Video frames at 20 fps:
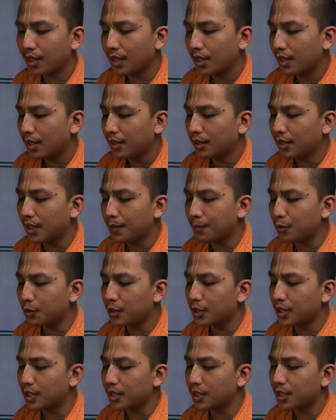They
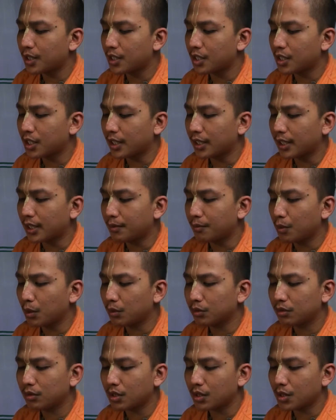possessed such an
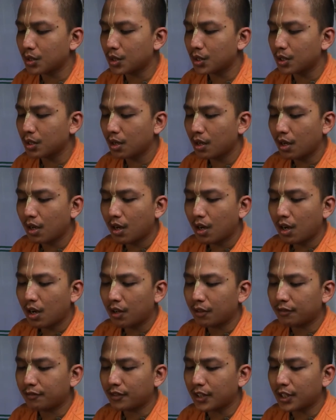abundance
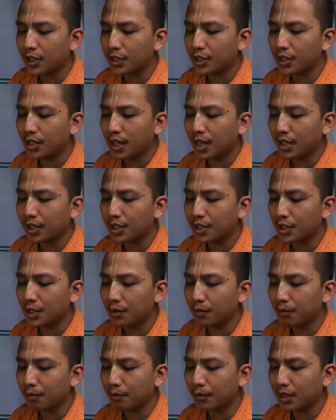of various kinds
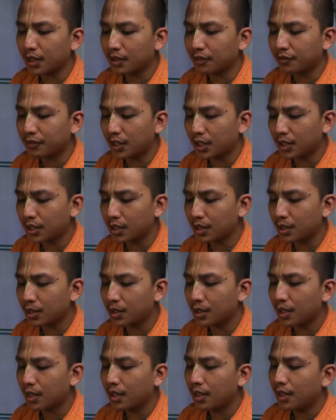of milk products
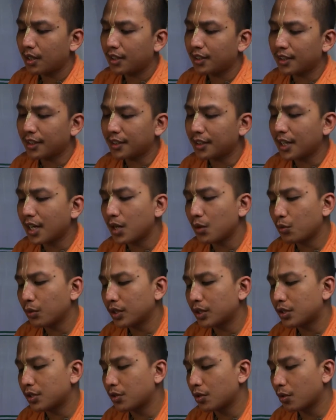that they were
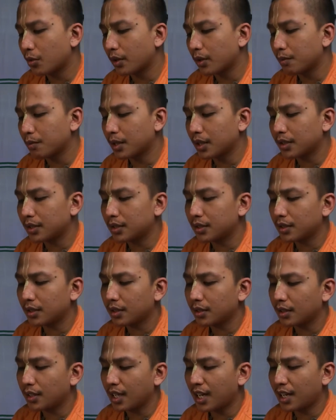throwing butter
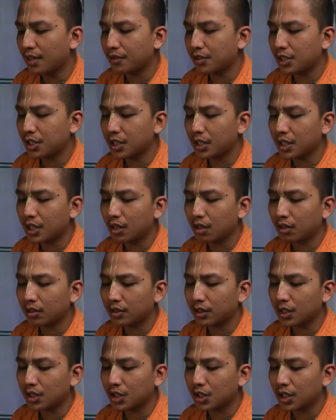lavishly on
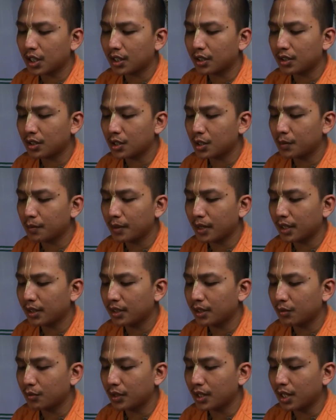each other's
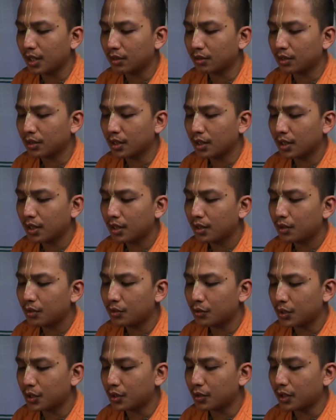body without
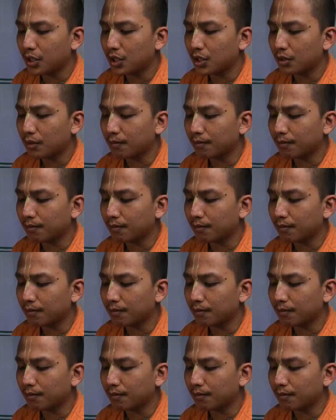restriction.